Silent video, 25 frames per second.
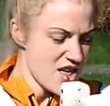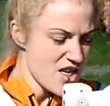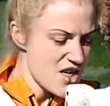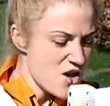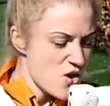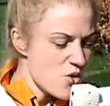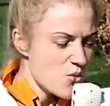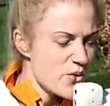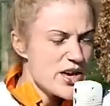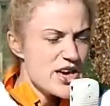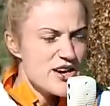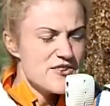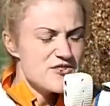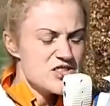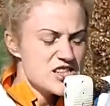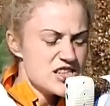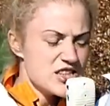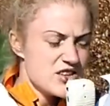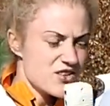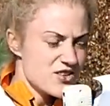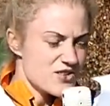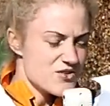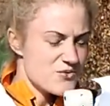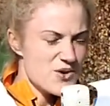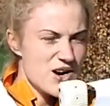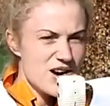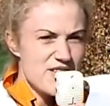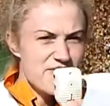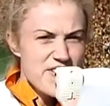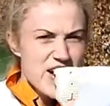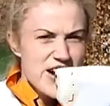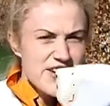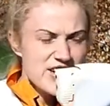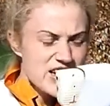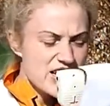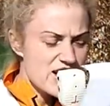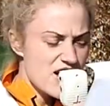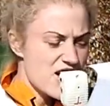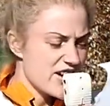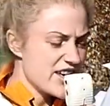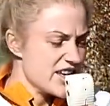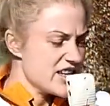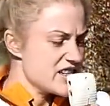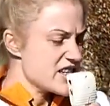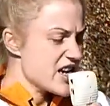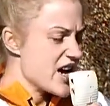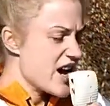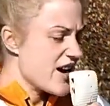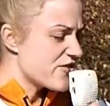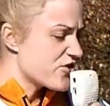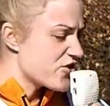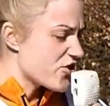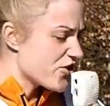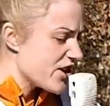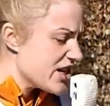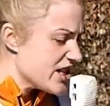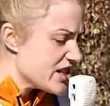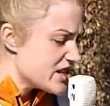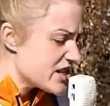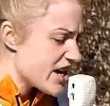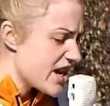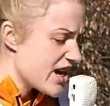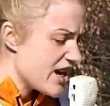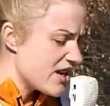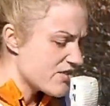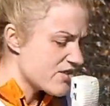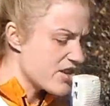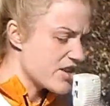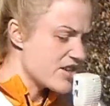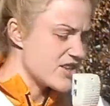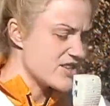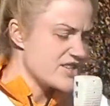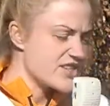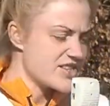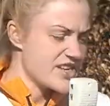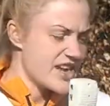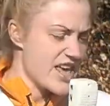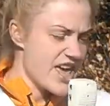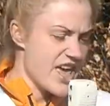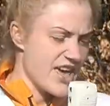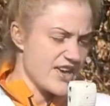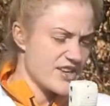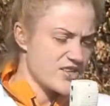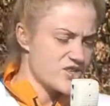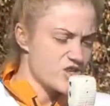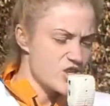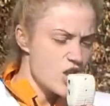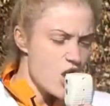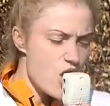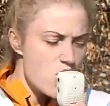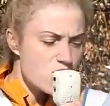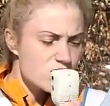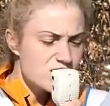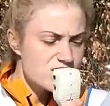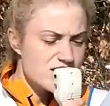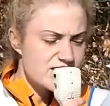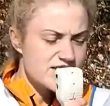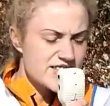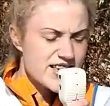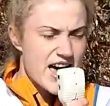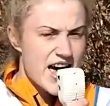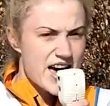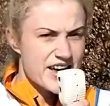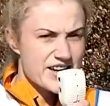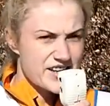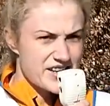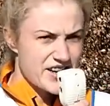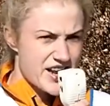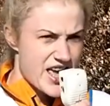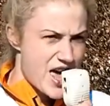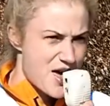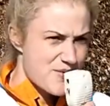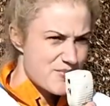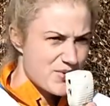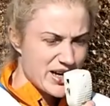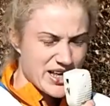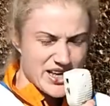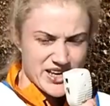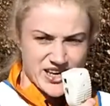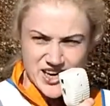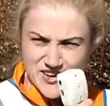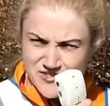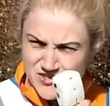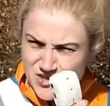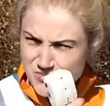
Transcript: we are very lucky to have three tail runners today, Joan, Suzanne and Emily. Give them a